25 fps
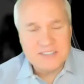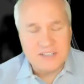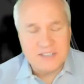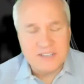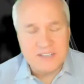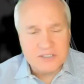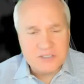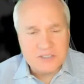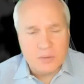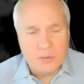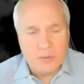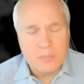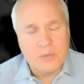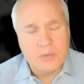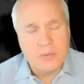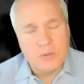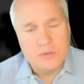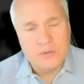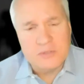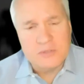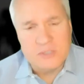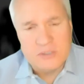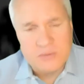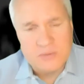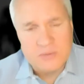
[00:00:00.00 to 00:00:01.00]

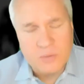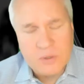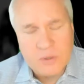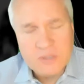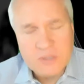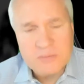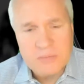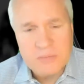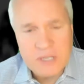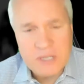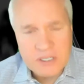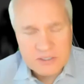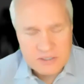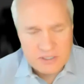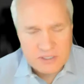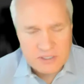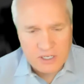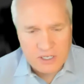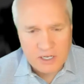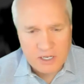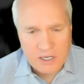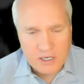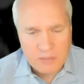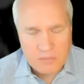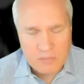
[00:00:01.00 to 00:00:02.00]
osteoporosis, what makes
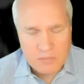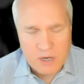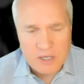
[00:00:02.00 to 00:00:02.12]
um,